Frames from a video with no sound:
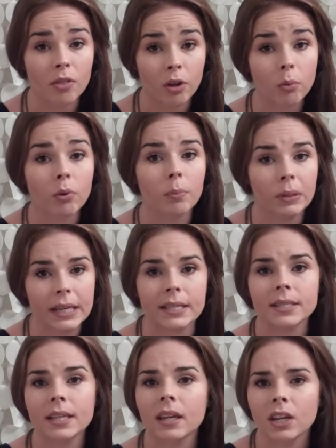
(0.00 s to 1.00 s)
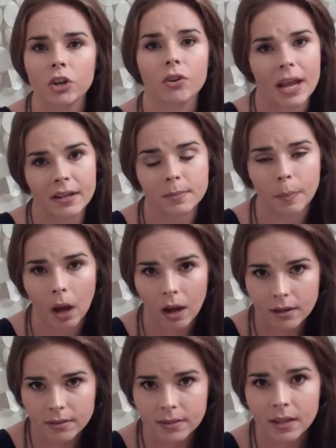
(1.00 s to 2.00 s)
they'll replace it in your next
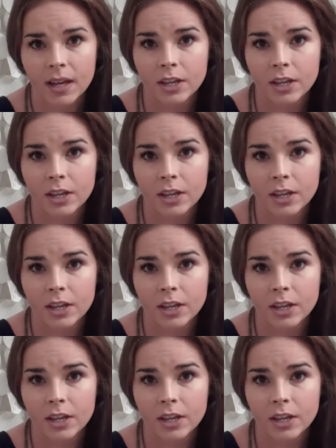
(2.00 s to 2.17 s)
box.